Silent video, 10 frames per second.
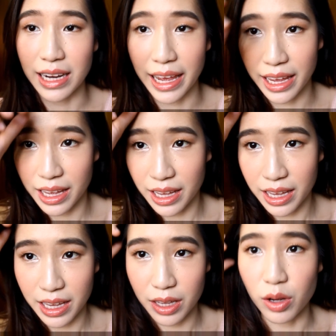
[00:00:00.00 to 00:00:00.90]
like
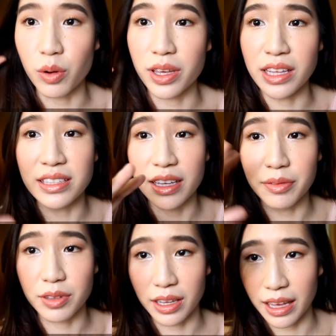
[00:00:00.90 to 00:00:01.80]

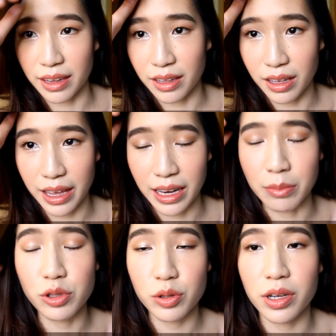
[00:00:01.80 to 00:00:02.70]
cohesive together, and
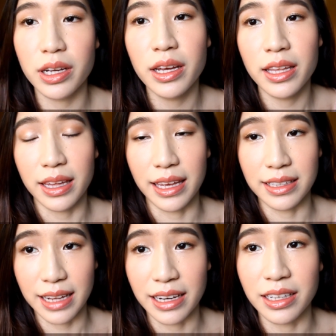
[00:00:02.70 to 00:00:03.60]
I'm sure they
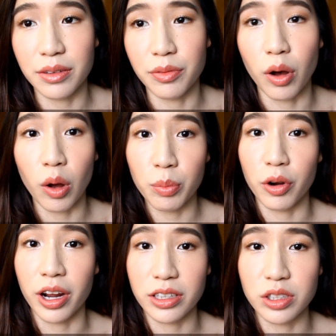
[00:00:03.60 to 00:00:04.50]
intended for all
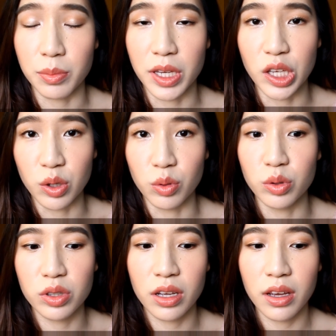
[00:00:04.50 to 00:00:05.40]
products to be
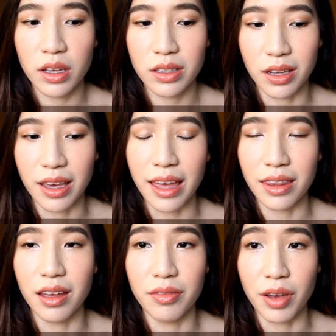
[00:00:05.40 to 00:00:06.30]
used
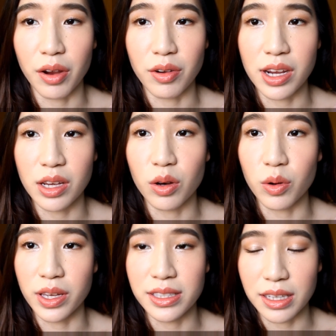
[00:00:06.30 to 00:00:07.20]
together very
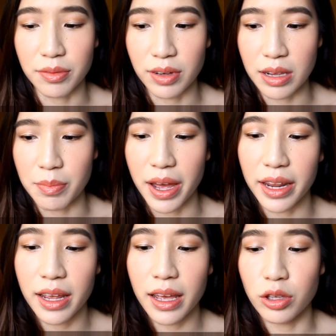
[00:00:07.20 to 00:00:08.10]
cohesively, but
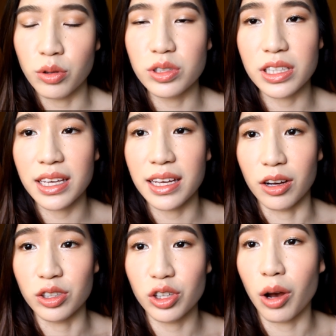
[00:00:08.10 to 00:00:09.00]
using it
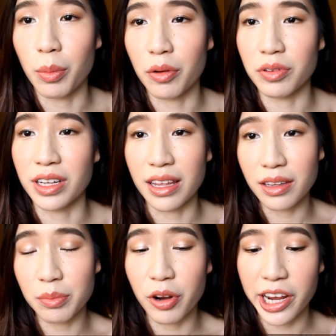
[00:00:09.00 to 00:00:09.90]
on top of
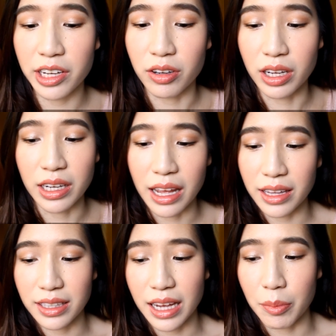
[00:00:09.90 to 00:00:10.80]
another brand or
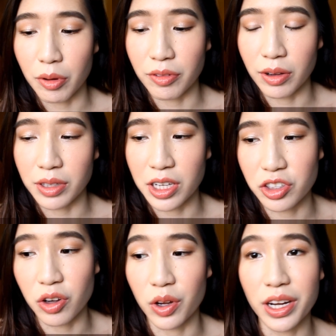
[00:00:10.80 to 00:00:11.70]
another type of
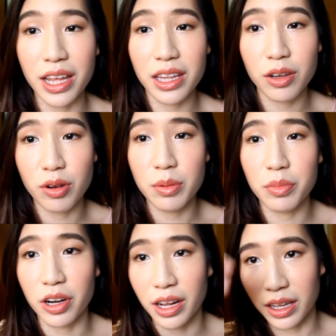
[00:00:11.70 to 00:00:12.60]
foundation or another cream
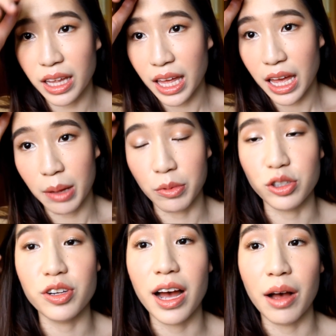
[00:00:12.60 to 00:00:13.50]
product, I'm not
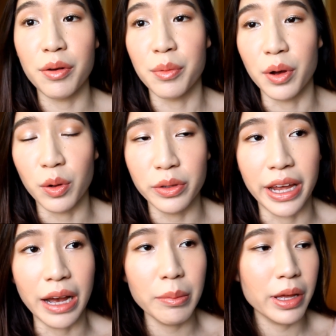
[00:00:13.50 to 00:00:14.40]
sure how it will hold
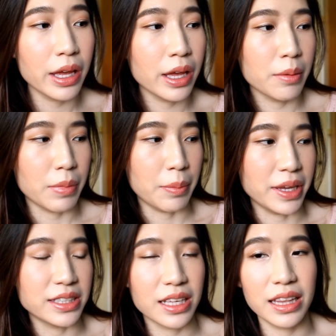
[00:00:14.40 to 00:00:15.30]
up. But
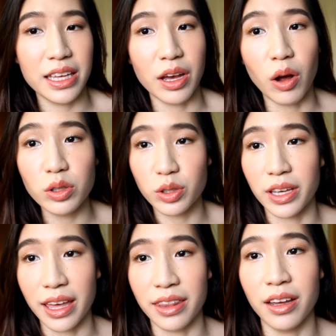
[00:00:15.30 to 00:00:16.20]
basically all
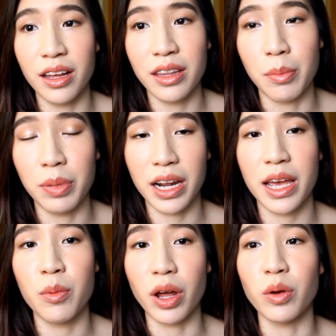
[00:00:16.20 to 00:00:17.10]
together, the
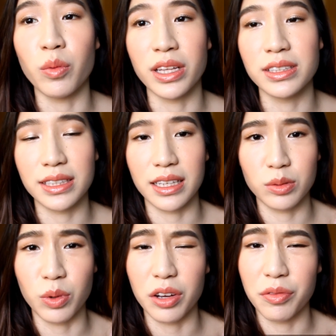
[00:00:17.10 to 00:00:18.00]
Play 101
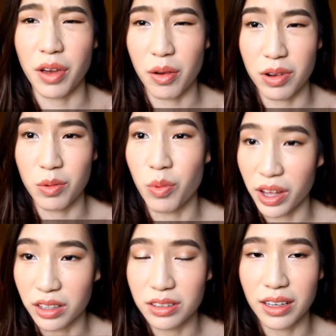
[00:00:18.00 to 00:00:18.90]
sticks work very
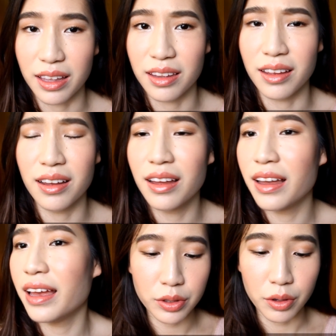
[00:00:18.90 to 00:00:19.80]
well together.
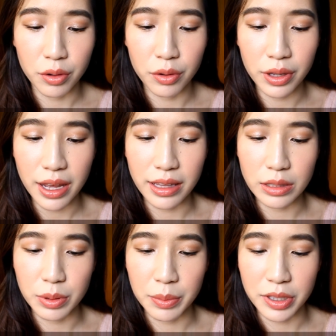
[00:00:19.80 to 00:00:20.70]
So yeah,
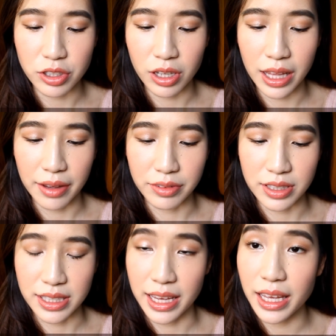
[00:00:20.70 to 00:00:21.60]
that's pretty much all I have to
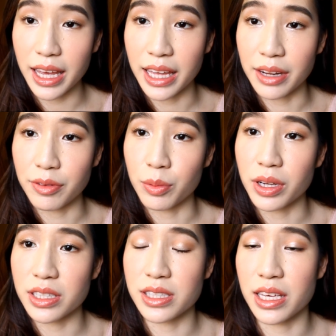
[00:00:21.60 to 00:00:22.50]
say, and if you
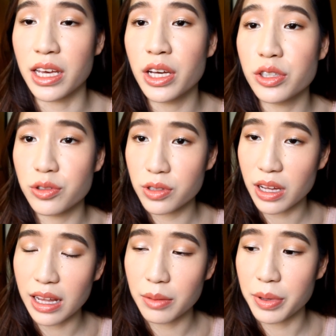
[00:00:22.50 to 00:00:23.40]
want to see true to
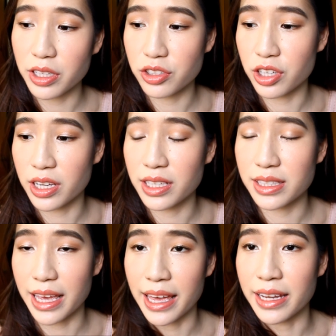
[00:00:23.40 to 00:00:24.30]
color pictures
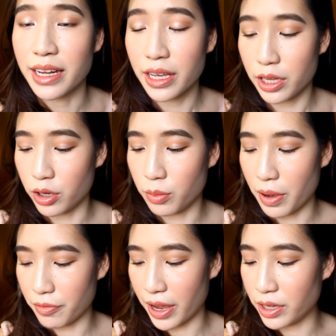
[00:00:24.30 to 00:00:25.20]
and
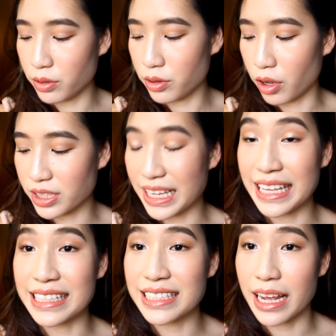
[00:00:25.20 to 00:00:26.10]
my final thoughts,
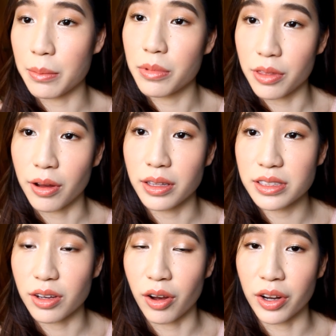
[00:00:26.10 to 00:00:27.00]
in-depth
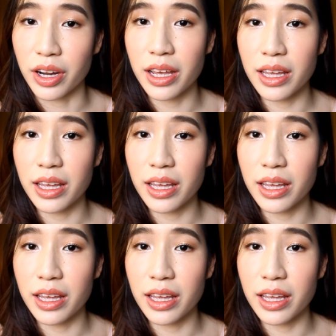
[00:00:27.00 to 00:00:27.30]
thoughts on